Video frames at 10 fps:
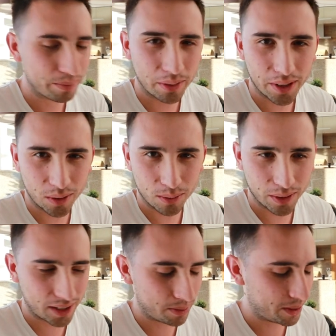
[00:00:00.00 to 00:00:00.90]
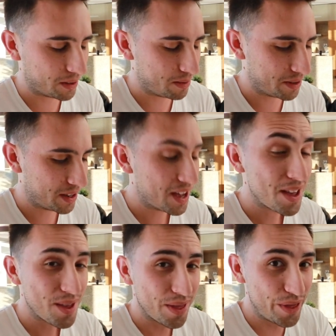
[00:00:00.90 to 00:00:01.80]
pretty normal, that's pretty common.
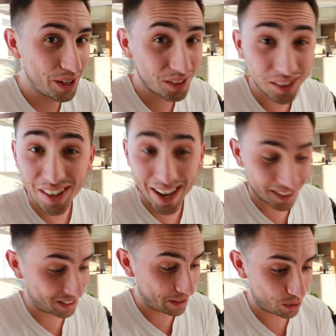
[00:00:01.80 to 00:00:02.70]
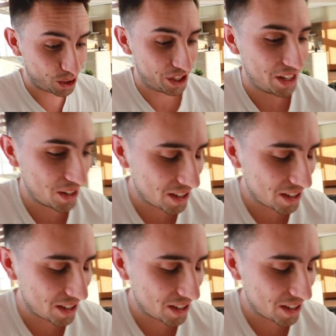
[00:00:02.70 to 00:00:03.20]
This is next level shit. You